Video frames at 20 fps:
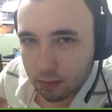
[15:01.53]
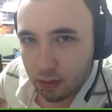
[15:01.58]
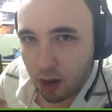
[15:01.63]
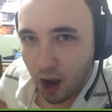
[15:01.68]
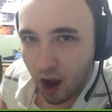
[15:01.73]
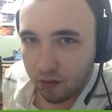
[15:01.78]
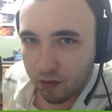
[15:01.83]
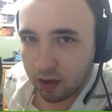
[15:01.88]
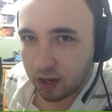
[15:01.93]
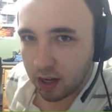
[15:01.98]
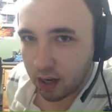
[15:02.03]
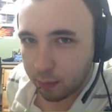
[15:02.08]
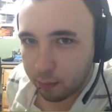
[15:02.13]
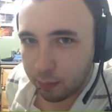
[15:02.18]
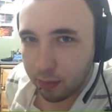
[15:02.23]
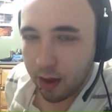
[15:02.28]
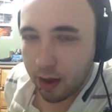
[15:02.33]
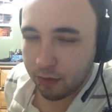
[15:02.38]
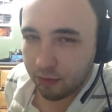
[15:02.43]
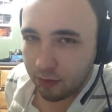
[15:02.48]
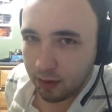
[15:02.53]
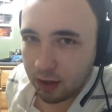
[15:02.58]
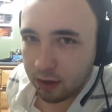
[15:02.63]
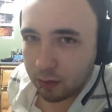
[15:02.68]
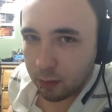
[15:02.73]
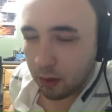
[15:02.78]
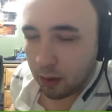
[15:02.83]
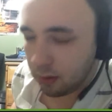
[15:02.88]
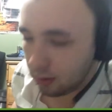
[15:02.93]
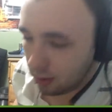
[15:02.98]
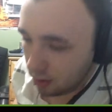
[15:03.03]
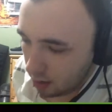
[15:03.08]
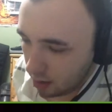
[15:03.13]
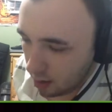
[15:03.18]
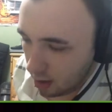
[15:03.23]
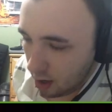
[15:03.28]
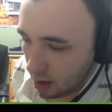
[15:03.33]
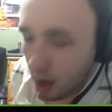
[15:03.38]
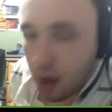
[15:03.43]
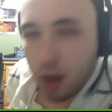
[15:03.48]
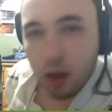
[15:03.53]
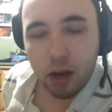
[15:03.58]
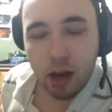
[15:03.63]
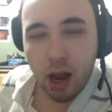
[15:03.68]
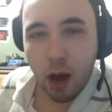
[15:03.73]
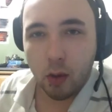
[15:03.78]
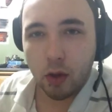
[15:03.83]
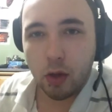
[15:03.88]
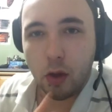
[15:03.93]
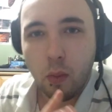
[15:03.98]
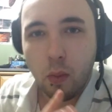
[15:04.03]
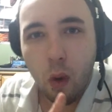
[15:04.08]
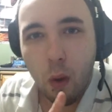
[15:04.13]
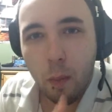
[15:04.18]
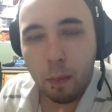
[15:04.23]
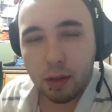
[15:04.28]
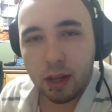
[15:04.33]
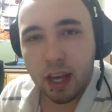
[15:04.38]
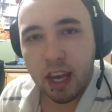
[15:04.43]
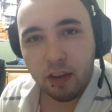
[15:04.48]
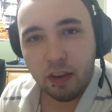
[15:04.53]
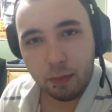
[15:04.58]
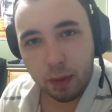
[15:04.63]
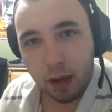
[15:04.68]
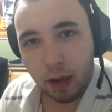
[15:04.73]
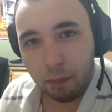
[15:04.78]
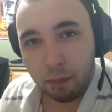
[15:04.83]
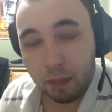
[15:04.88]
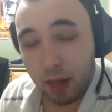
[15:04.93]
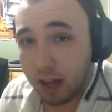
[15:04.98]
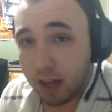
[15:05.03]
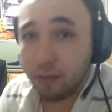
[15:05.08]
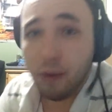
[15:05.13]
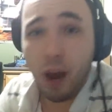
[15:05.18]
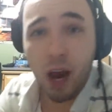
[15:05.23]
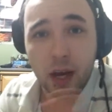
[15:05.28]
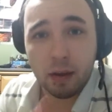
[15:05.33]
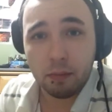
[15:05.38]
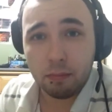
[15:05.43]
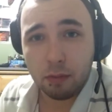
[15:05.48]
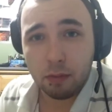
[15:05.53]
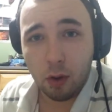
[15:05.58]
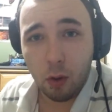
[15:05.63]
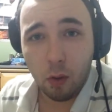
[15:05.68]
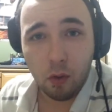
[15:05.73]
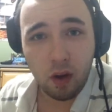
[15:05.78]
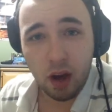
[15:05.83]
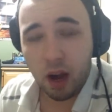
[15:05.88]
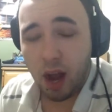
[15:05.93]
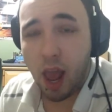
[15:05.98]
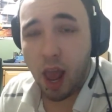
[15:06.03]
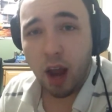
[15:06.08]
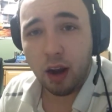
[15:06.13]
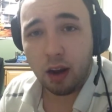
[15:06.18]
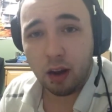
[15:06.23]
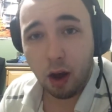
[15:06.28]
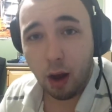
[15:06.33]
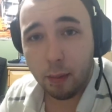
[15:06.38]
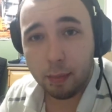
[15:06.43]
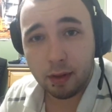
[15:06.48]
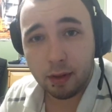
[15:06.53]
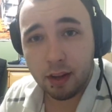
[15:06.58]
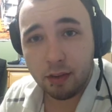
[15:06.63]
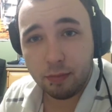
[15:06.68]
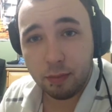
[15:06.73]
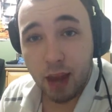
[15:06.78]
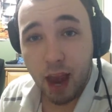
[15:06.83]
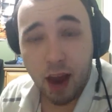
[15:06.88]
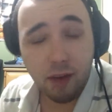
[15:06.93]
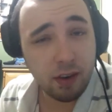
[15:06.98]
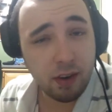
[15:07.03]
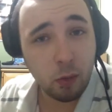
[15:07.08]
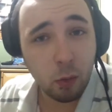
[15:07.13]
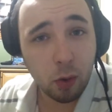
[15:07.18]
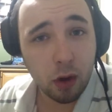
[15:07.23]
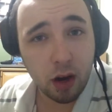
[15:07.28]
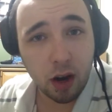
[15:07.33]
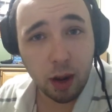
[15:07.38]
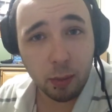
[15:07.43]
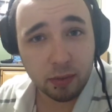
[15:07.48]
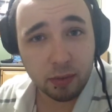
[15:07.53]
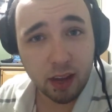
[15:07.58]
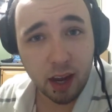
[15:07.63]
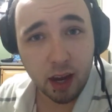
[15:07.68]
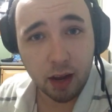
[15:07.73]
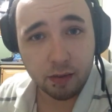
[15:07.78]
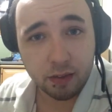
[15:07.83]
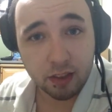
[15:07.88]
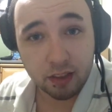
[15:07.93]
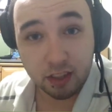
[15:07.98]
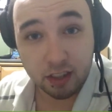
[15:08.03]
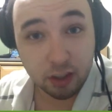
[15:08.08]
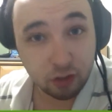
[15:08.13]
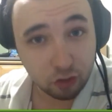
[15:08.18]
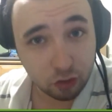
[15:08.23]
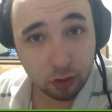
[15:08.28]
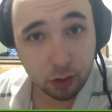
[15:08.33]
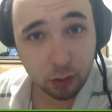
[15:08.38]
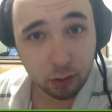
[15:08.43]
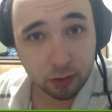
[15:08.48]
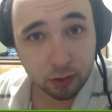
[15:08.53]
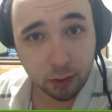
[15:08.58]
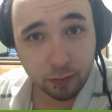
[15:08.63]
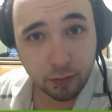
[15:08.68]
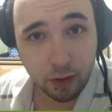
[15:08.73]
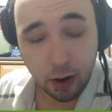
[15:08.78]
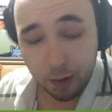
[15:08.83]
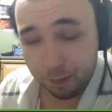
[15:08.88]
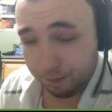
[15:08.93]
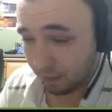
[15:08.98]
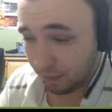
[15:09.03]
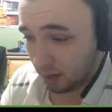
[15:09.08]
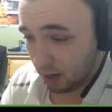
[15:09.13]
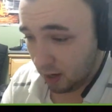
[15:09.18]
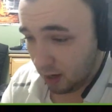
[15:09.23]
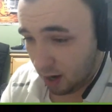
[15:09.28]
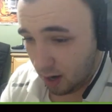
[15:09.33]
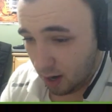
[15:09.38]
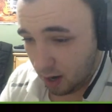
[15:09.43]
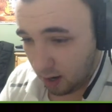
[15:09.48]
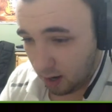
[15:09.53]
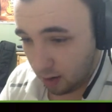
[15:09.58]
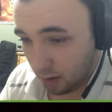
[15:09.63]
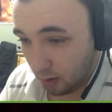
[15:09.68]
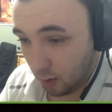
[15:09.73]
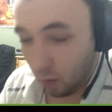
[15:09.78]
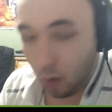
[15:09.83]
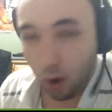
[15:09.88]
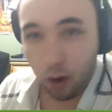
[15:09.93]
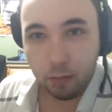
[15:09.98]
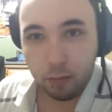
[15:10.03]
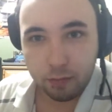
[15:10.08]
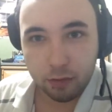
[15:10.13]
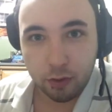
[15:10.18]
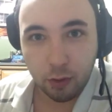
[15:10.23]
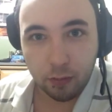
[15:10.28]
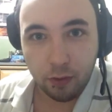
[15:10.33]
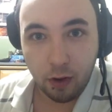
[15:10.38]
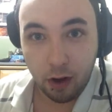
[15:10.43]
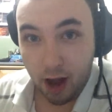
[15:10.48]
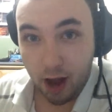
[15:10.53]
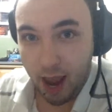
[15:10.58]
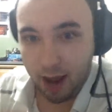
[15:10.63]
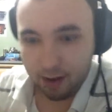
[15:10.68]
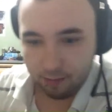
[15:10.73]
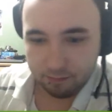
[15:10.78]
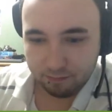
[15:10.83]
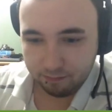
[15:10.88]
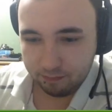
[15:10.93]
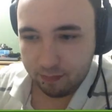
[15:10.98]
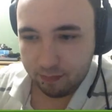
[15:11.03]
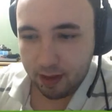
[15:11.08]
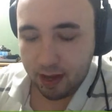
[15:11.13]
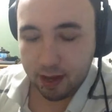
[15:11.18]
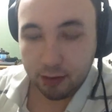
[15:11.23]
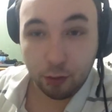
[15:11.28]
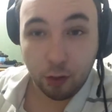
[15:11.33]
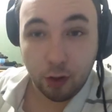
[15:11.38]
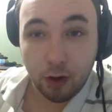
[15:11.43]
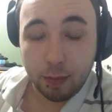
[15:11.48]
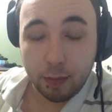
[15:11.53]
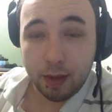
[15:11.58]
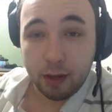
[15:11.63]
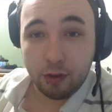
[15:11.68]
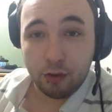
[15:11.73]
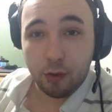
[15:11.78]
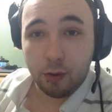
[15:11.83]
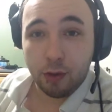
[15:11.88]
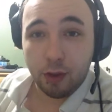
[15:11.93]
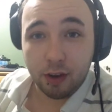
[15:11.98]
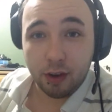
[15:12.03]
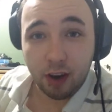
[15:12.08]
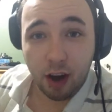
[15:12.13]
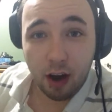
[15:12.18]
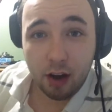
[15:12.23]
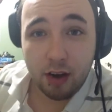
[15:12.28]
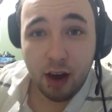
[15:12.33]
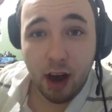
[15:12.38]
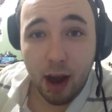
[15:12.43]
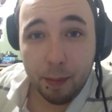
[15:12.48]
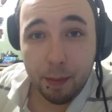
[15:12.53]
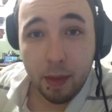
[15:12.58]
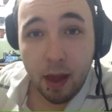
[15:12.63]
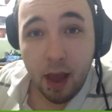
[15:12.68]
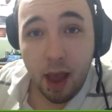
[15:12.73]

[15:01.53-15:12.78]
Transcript: have to take a breath for this one. Now, you won't believe me, and that's fine. Go right ahead and not believe me. Every word I'm saying of this is true so far. Well, so far, and it's going to be true the entire time.